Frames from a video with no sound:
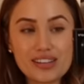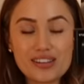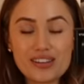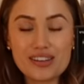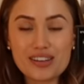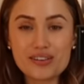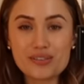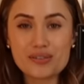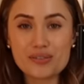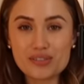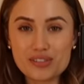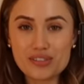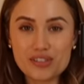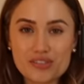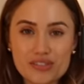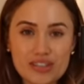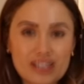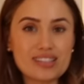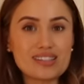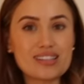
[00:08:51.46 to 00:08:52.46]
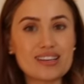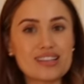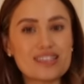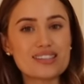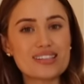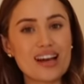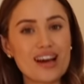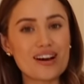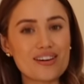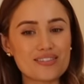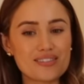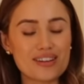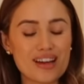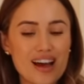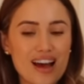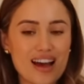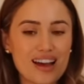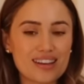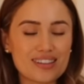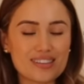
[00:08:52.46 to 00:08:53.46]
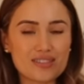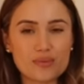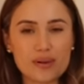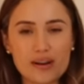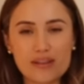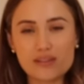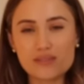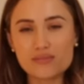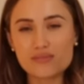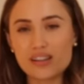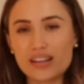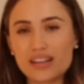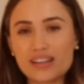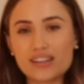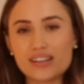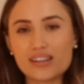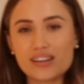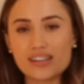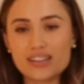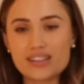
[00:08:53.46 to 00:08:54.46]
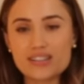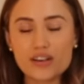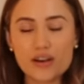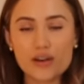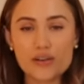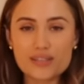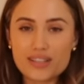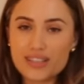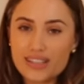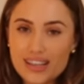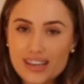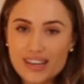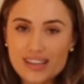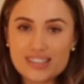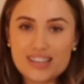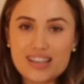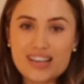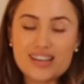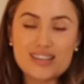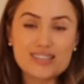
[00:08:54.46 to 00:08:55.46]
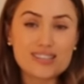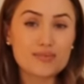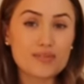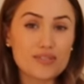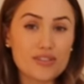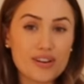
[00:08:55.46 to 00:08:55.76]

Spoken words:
you can also dress these down and wear it with like a nice cozy knit, some